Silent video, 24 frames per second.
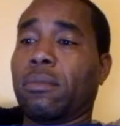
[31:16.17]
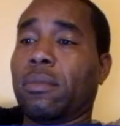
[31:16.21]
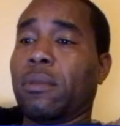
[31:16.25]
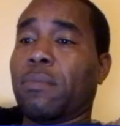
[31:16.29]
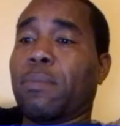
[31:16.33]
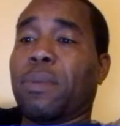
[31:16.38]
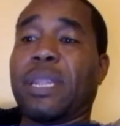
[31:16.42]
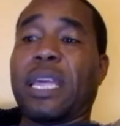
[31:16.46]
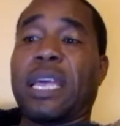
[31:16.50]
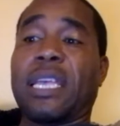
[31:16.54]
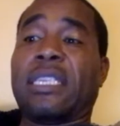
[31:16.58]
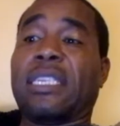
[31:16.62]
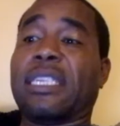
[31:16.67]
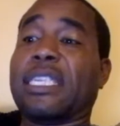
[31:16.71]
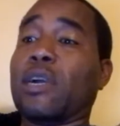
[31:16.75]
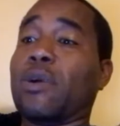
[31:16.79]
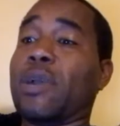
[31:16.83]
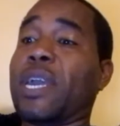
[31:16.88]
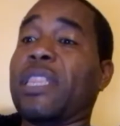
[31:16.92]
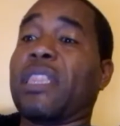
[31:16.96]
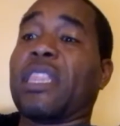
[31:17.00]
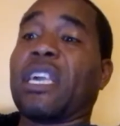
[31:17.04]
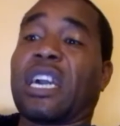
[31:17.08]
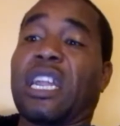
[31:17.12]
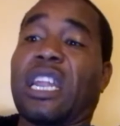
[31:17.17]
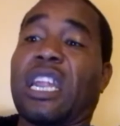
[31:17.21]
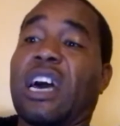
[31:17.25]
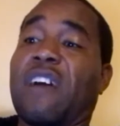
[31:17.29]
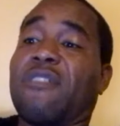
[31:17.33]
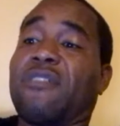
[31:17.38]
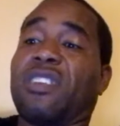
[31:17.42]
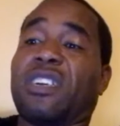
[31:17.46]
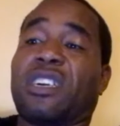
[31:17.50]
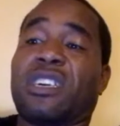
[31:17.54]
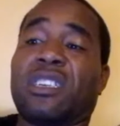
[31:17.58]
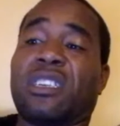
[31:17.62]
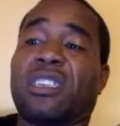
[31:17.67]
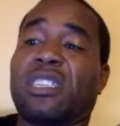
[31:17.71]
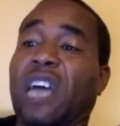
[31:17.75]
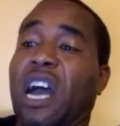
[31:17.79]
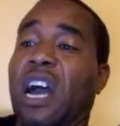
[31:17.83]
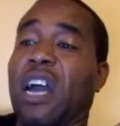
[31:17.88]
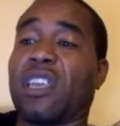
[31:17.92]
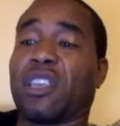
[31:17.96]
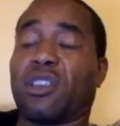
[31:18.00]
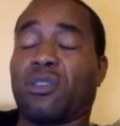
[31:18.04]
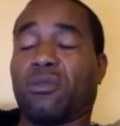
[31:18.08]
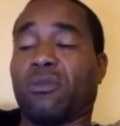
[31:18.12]
But they still hit the gloves of
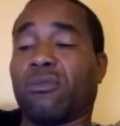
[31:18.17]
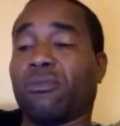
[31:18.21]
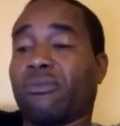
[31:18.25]
Castano.